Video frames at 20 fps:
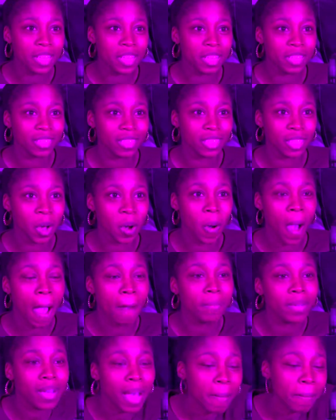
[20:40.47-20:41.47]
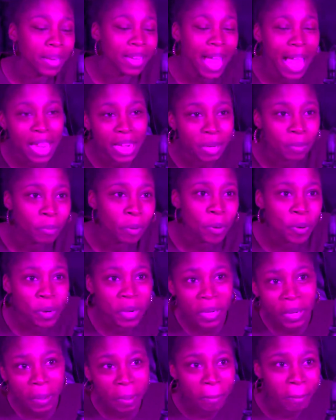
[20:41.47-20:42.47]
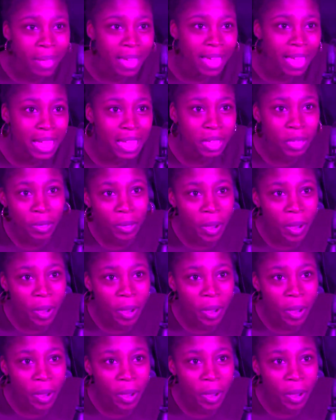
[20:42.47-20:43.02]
So I'm gonna lighten the mood a little bit,